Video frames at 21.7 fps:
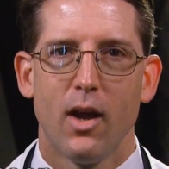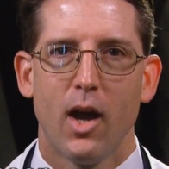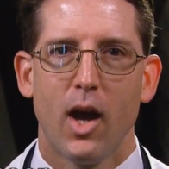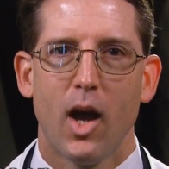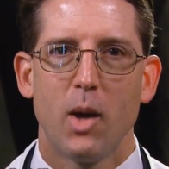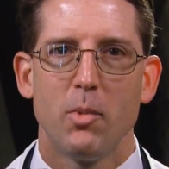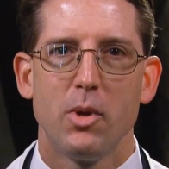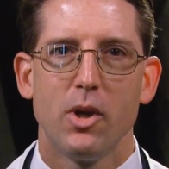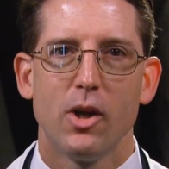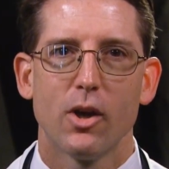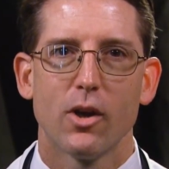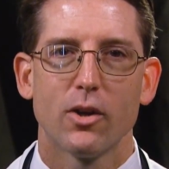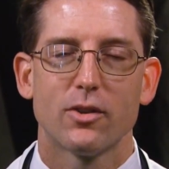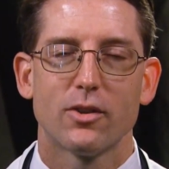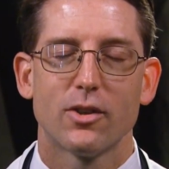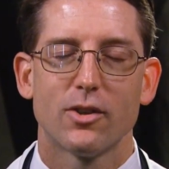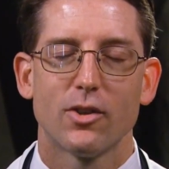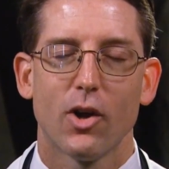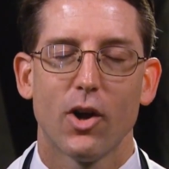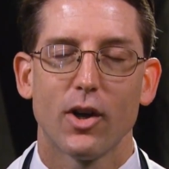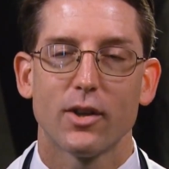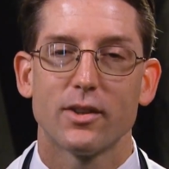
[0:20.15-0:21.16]
I'm here to
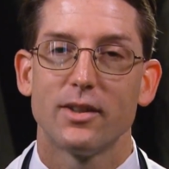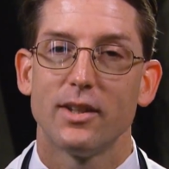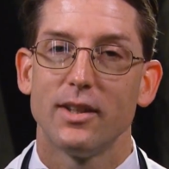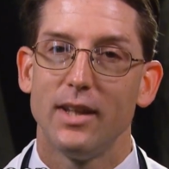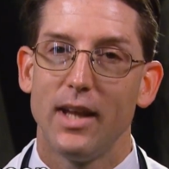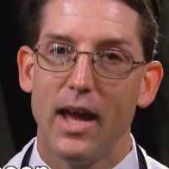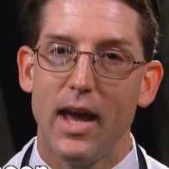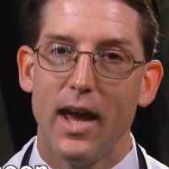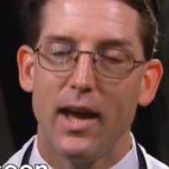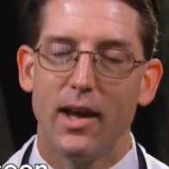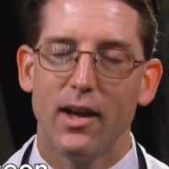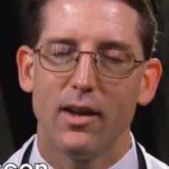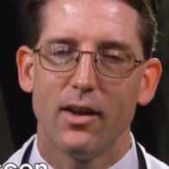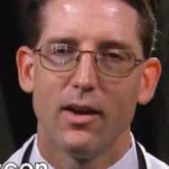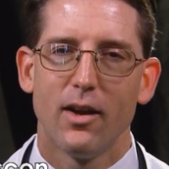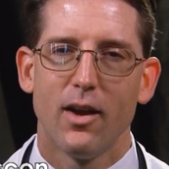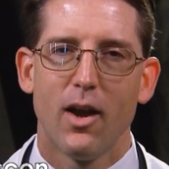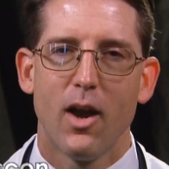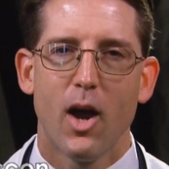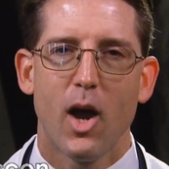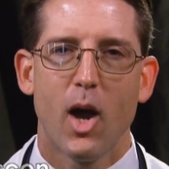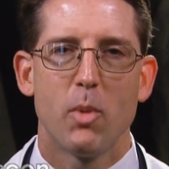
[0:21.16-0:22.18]
talk today
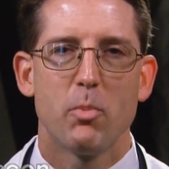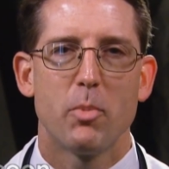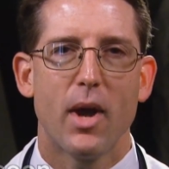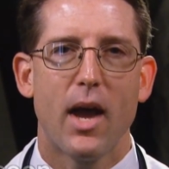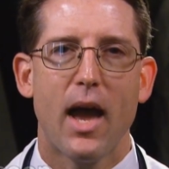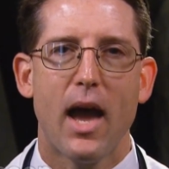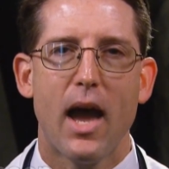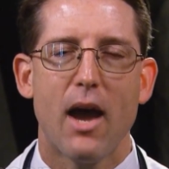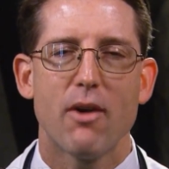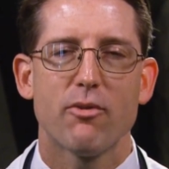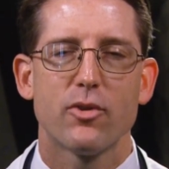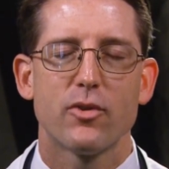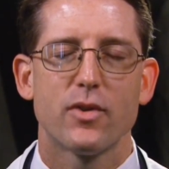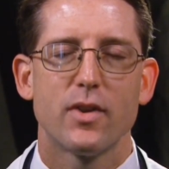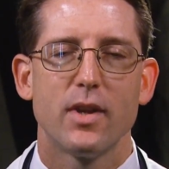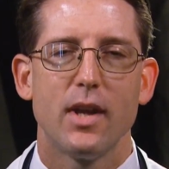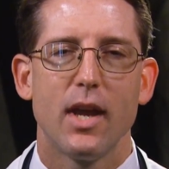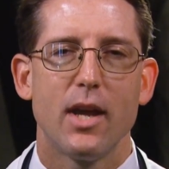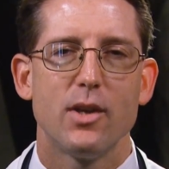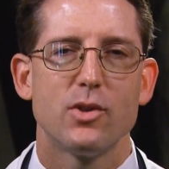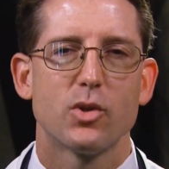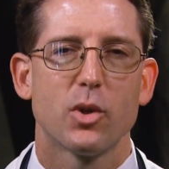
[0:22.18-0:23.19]
on behalf of
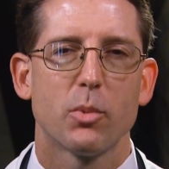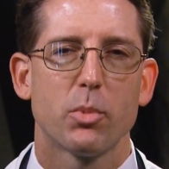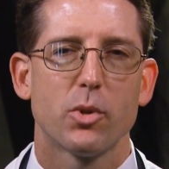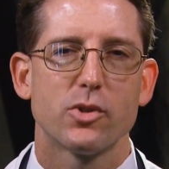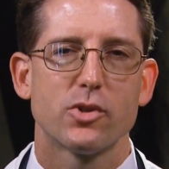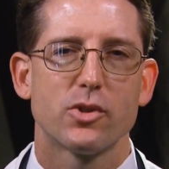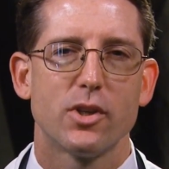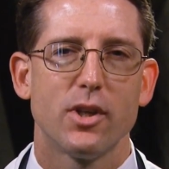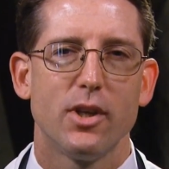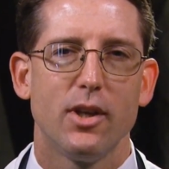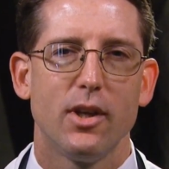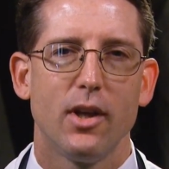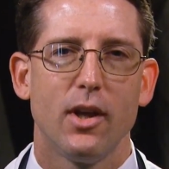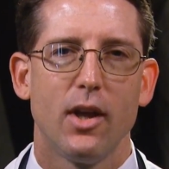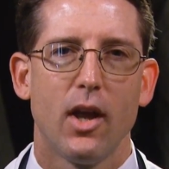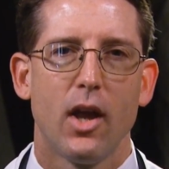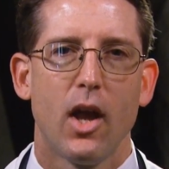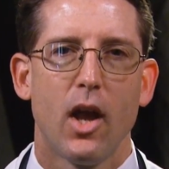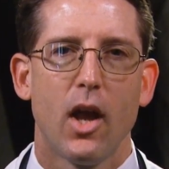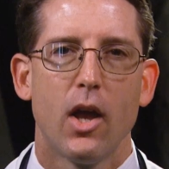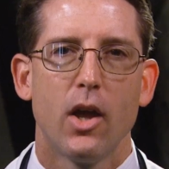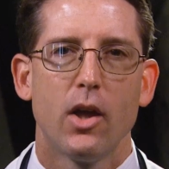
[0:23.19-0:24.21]
the ACCC,
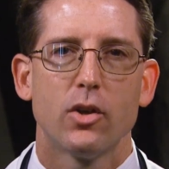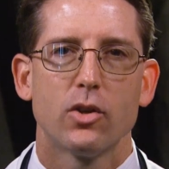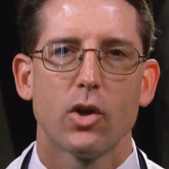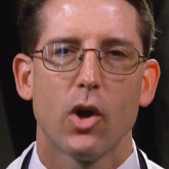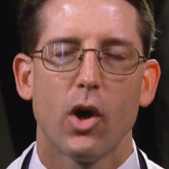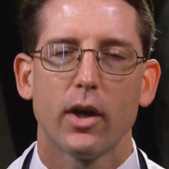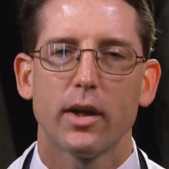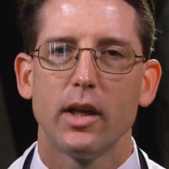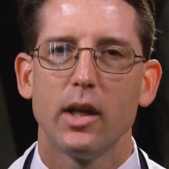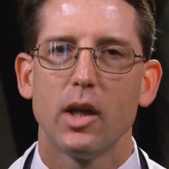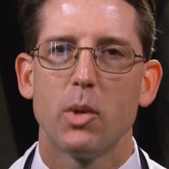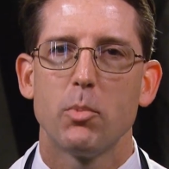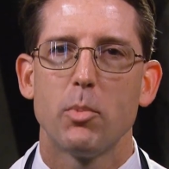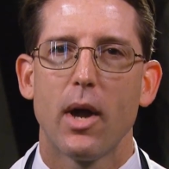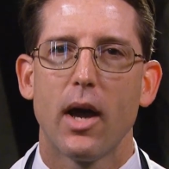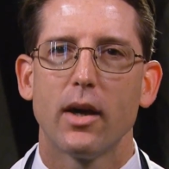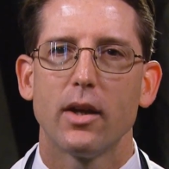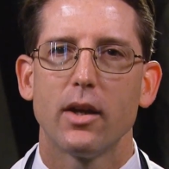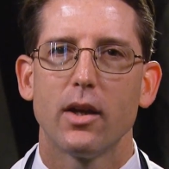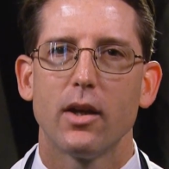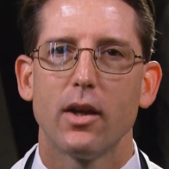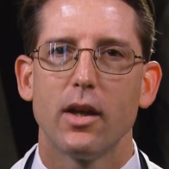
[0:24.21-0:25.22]
talking
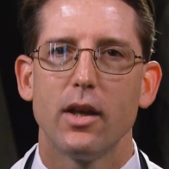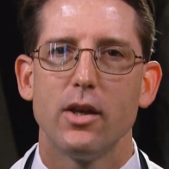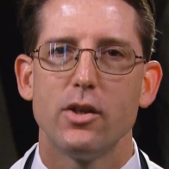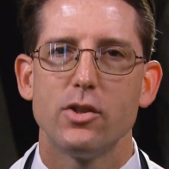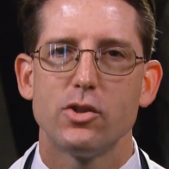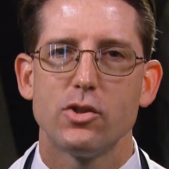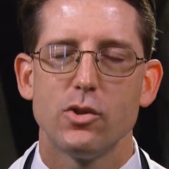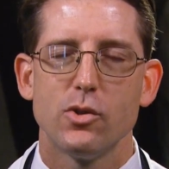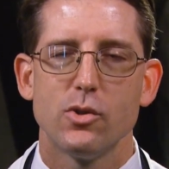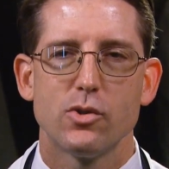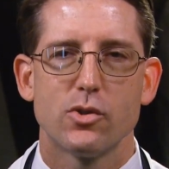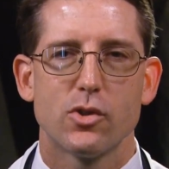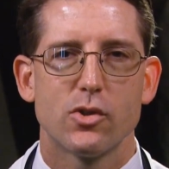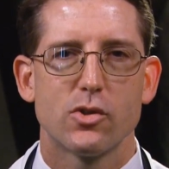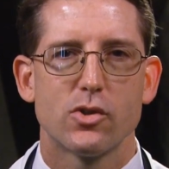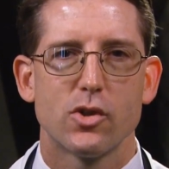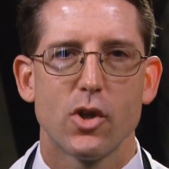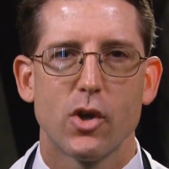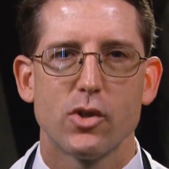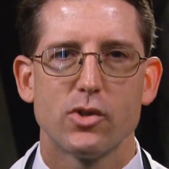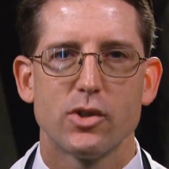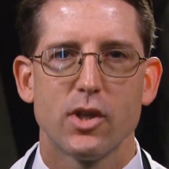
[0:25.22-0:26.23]
about issues
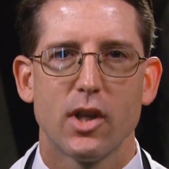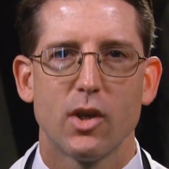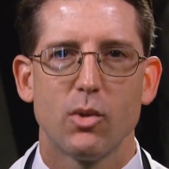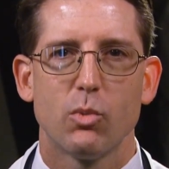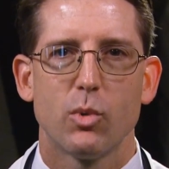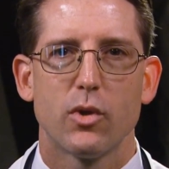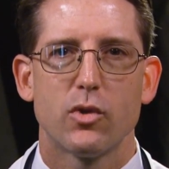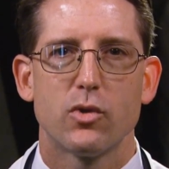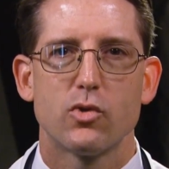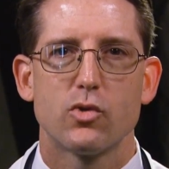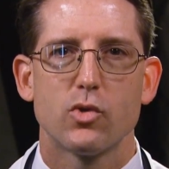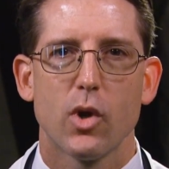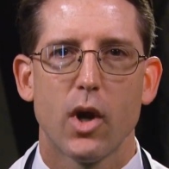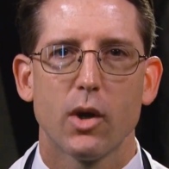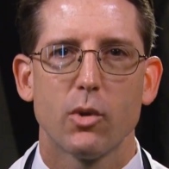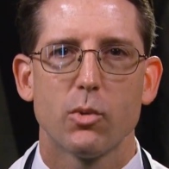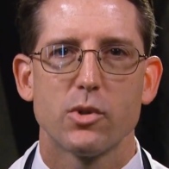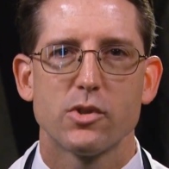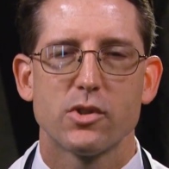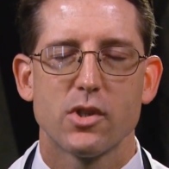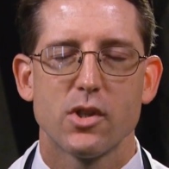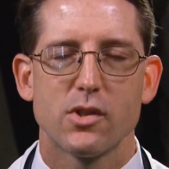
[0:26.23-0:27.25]
associated with drug
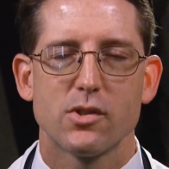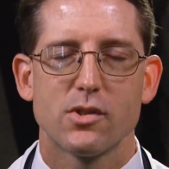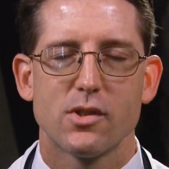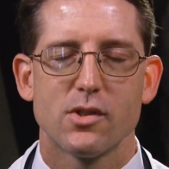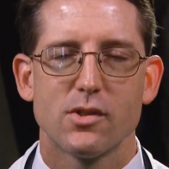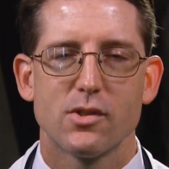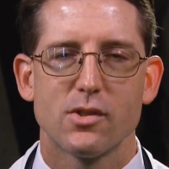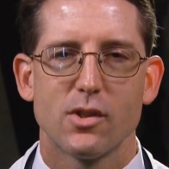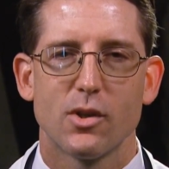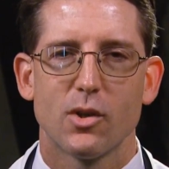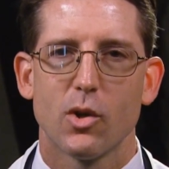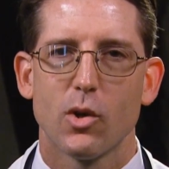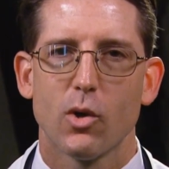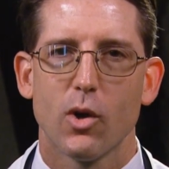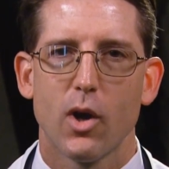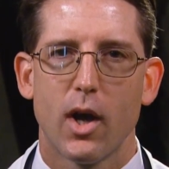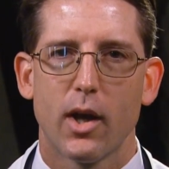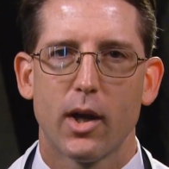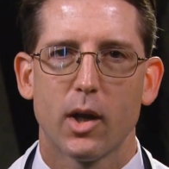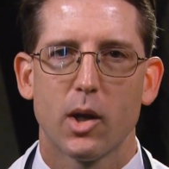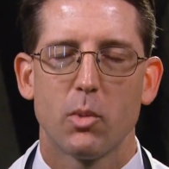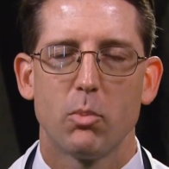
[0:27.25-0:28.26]
resistance in
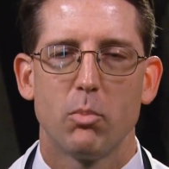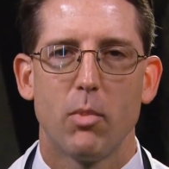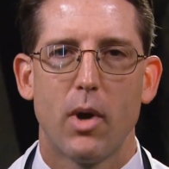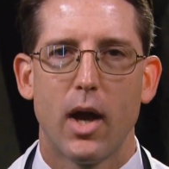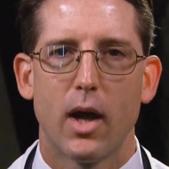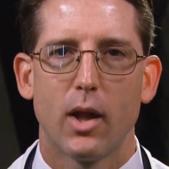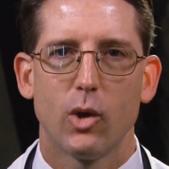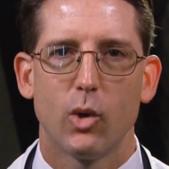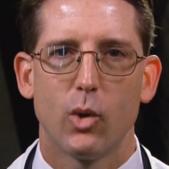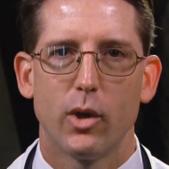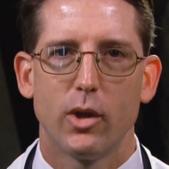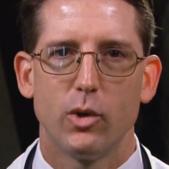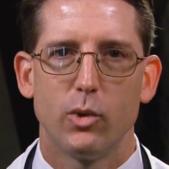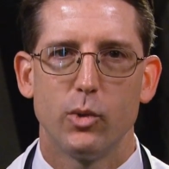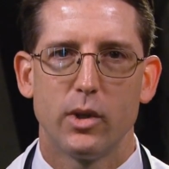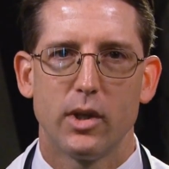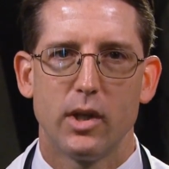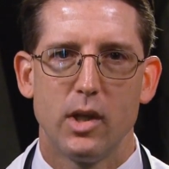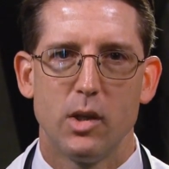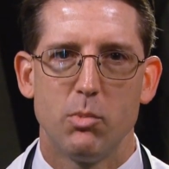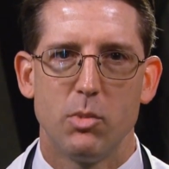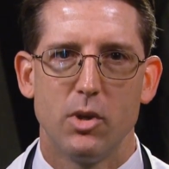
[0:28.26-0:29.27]
chronic myeloid
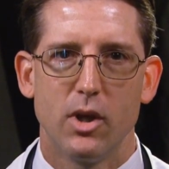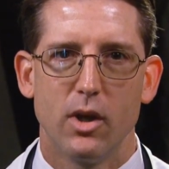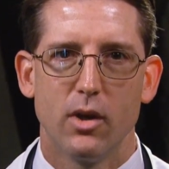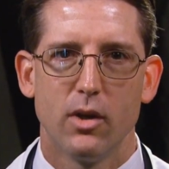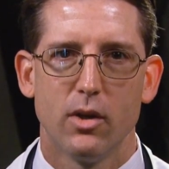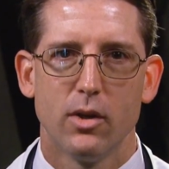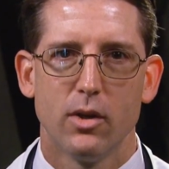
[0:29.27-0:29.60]
leukemia.